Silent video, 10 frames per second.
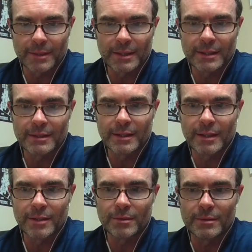
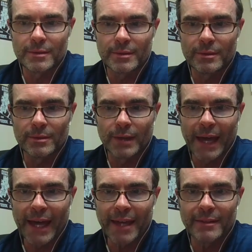continued to
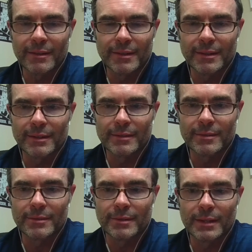add on
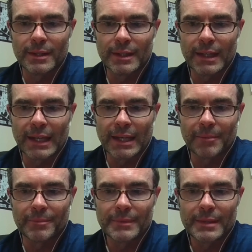to
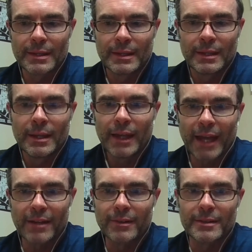
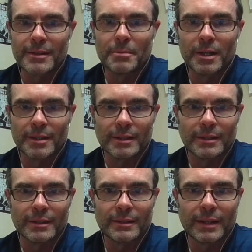the
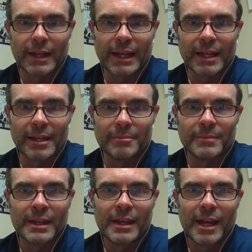model.
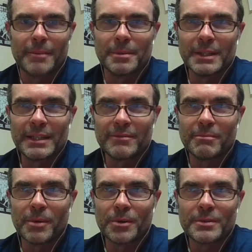I believe
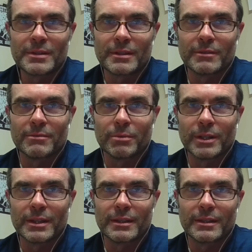most of
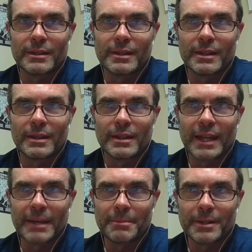what
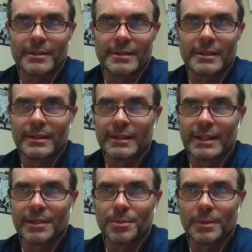that person
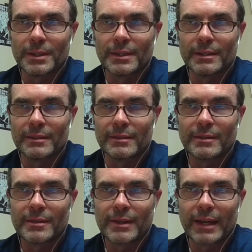did
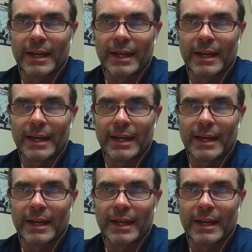was